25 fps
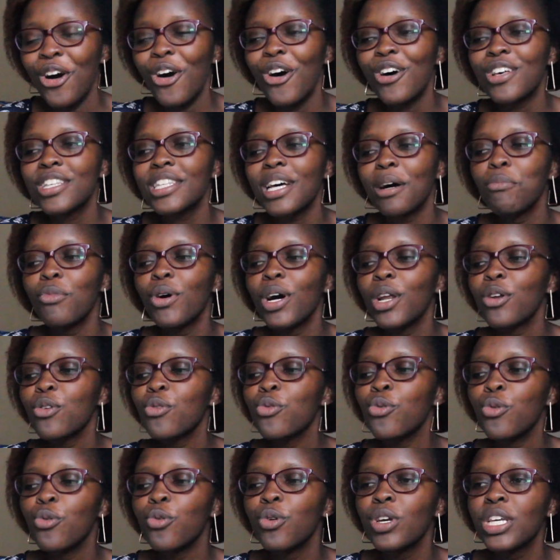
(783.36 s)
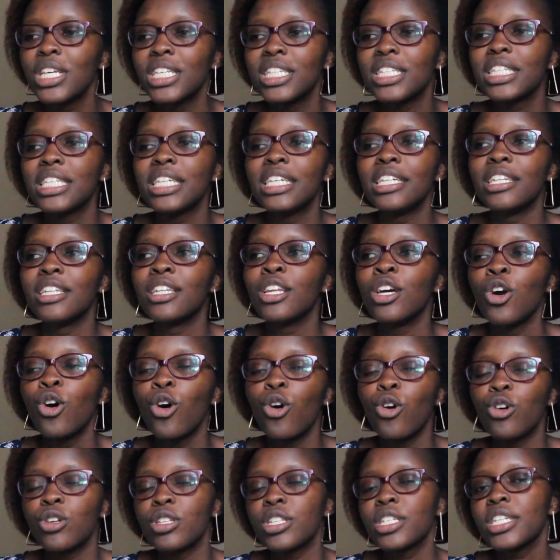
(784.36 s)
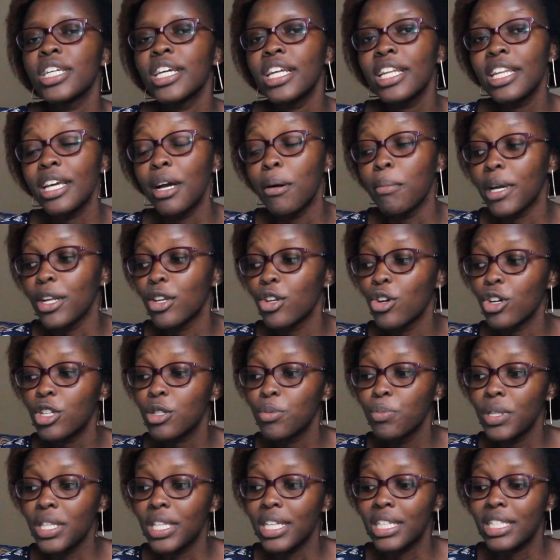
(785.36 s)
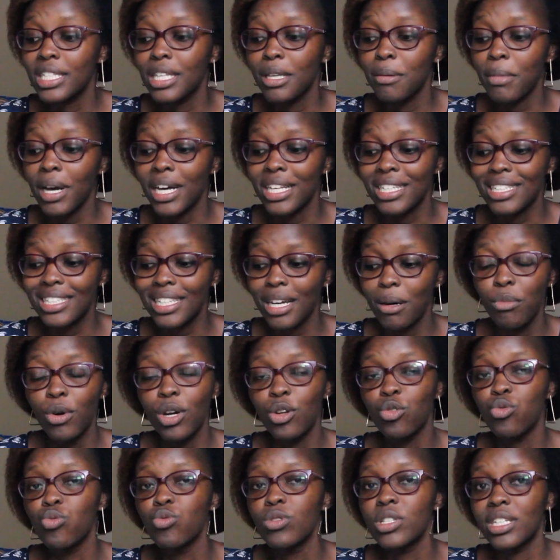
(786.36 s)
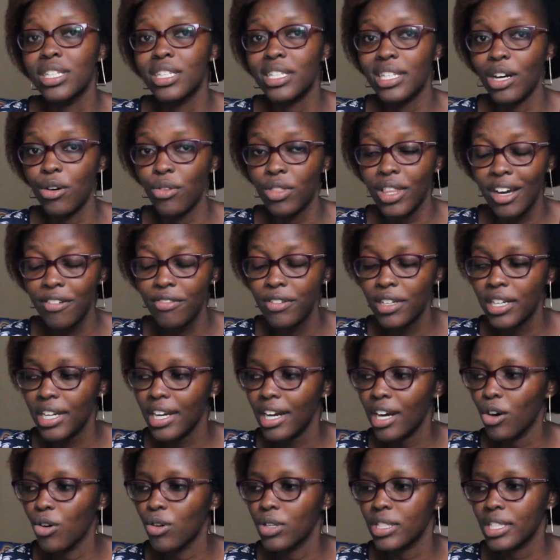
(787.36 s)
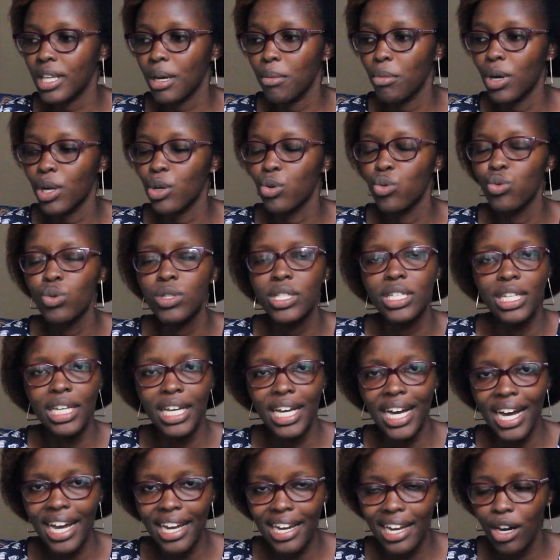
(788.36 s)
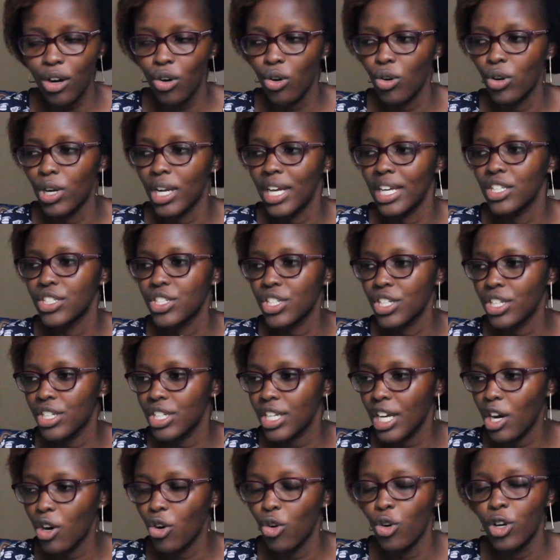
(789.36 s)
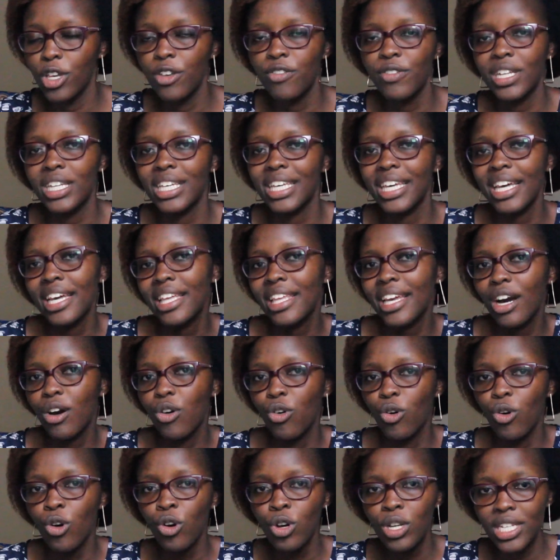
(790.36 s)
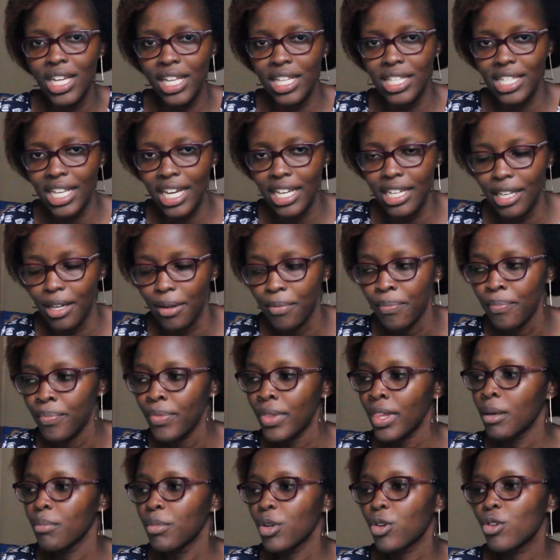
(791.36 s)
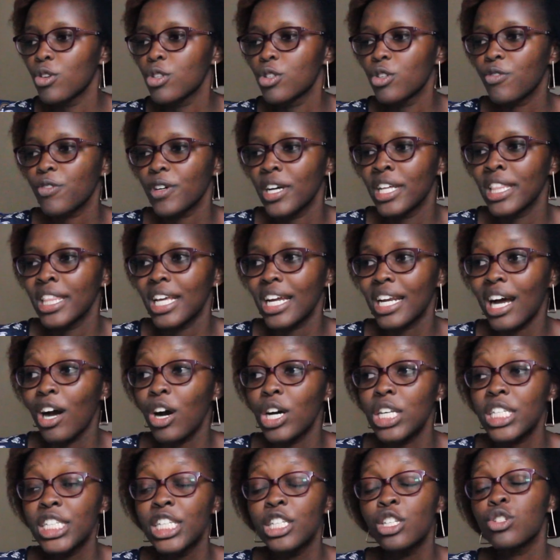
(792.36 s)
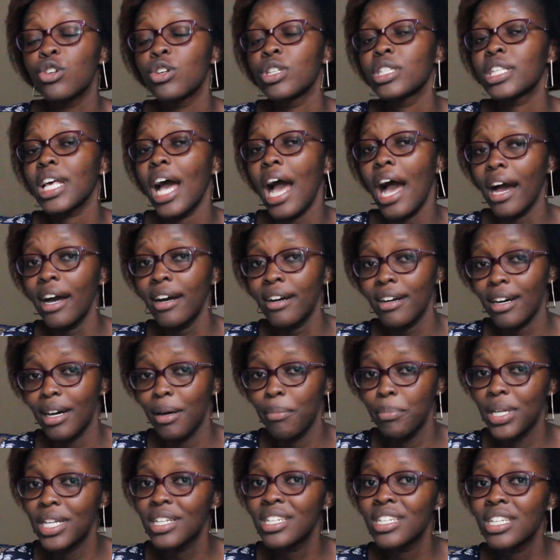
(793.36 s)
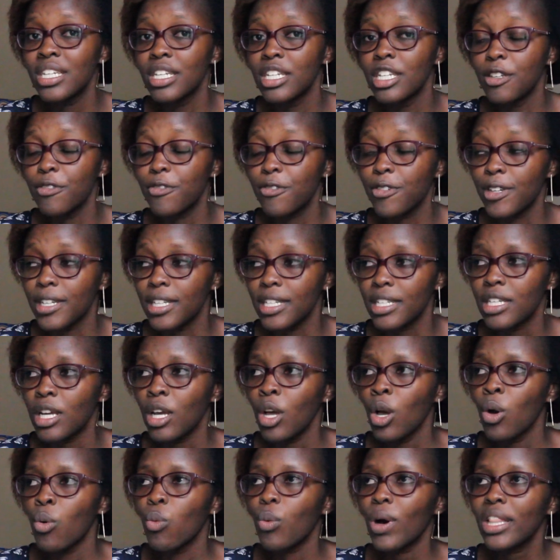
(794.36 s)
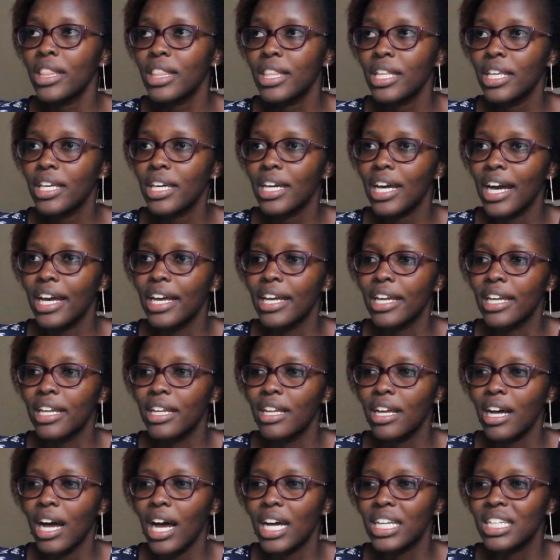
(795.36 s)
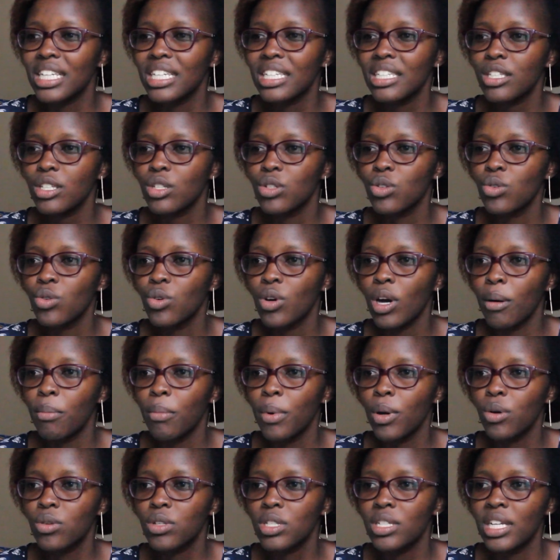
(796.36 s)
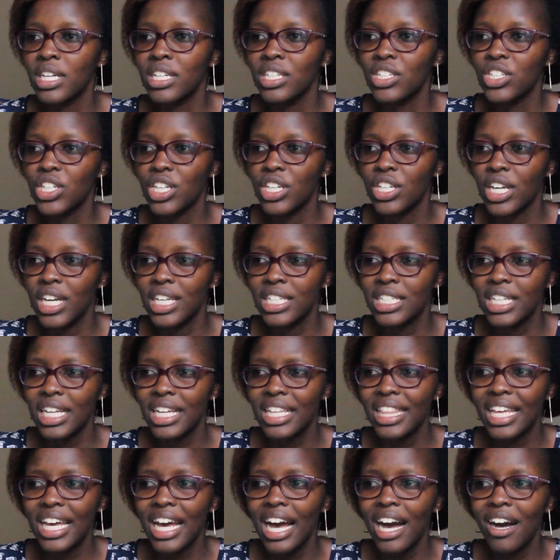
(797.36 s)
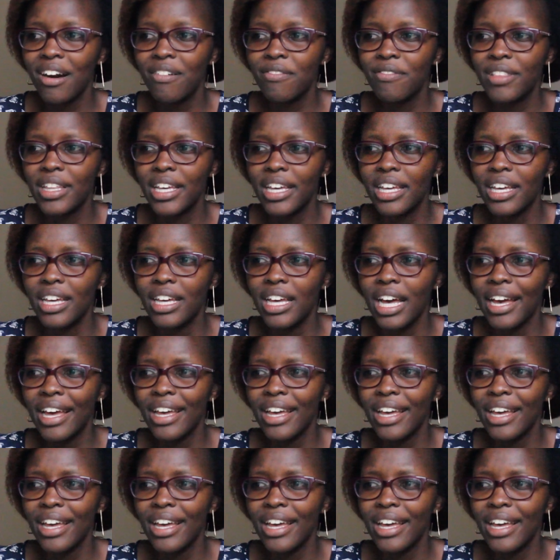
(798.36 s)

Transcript: or someone who is in Australia might not be the same as someone who's in South Africa or someone who's in Ghana or Nigeria or even Kenya or Tanzania, because you'll find that our seasons are a bit different. One thing I at least know about Nigeria is like they have the,